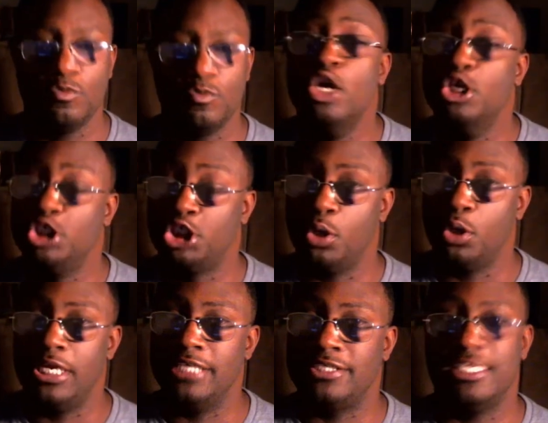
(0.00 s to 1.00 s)
Cheryl
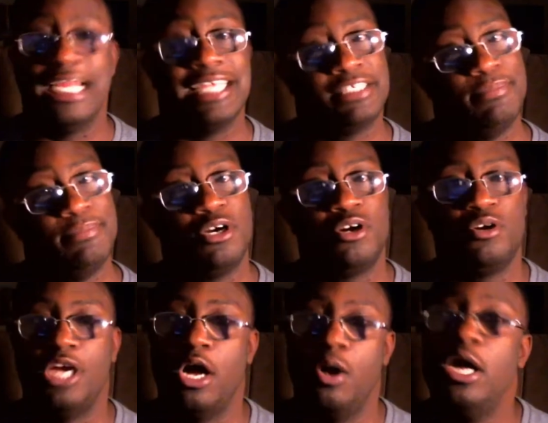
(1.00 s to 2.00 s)
Lister, that's my girl,
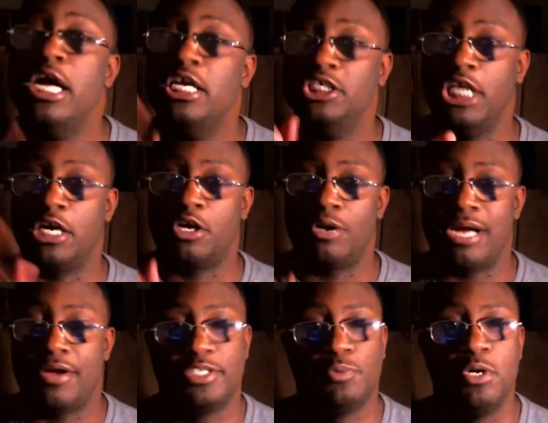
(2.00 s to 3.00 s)
y'all, check her
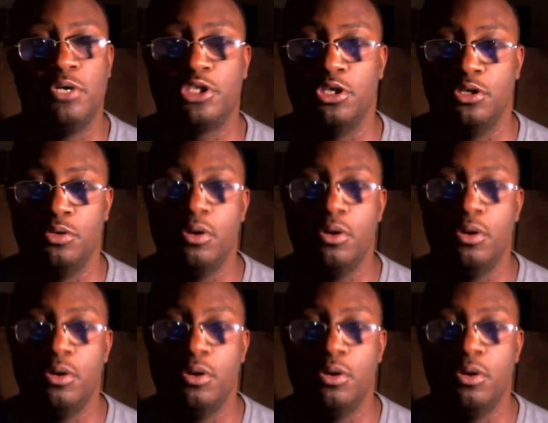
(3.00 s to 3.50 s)
out as well too.